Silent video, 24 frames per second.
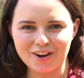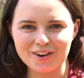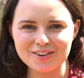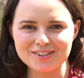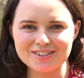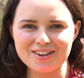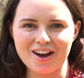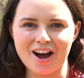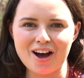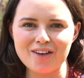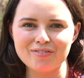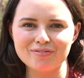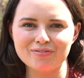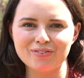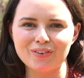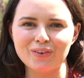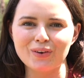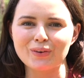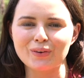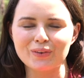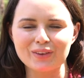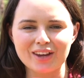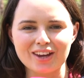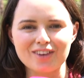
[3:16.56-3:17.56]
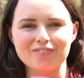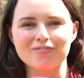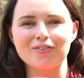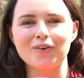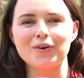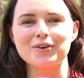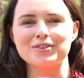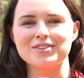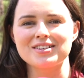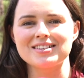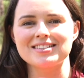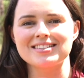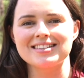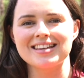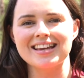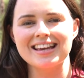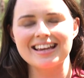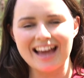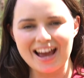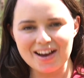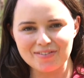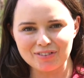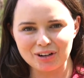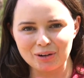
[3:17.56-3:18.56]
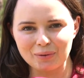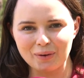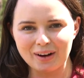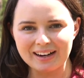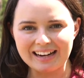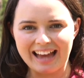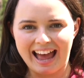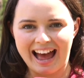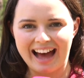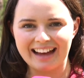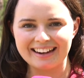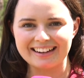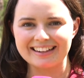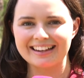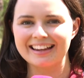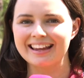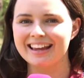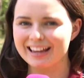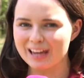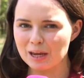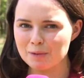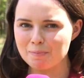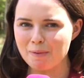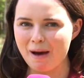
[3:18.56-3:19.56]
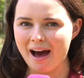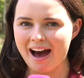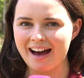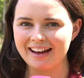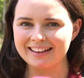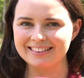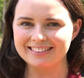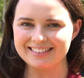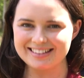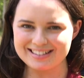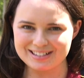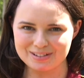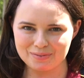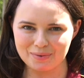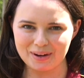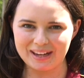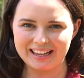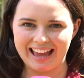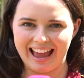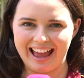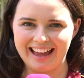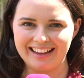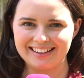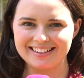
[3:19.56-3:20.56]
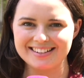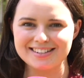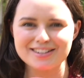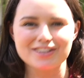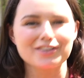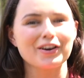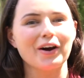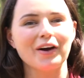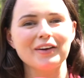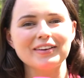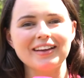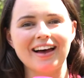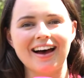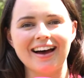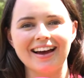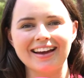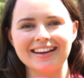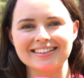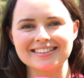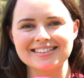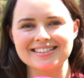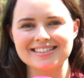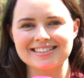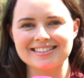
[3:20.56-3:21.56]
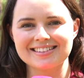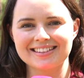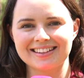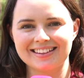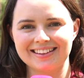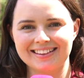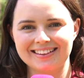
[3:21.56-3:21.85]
got time for. Looking forward to seeing everyone out at Hickey Park this weekend. Go Lions!